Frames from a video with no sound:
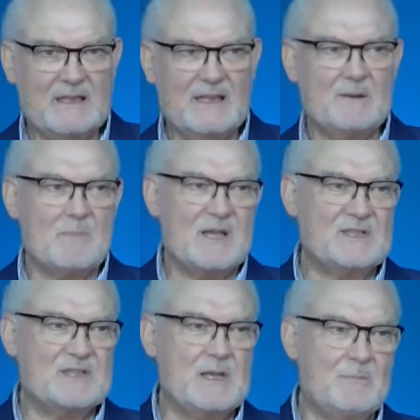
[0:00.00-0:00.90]
That may
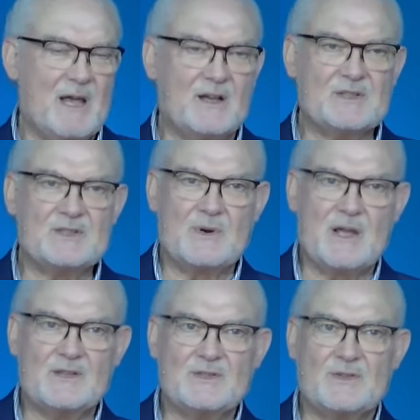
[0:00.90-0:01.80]
seem like a
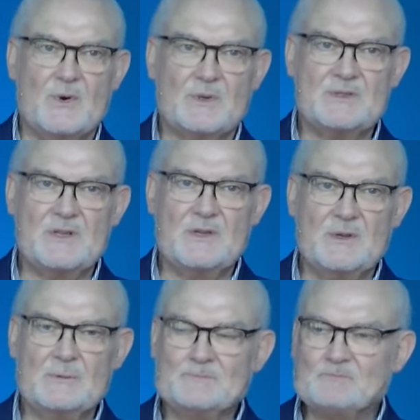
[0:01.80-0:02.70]
strange thought to you.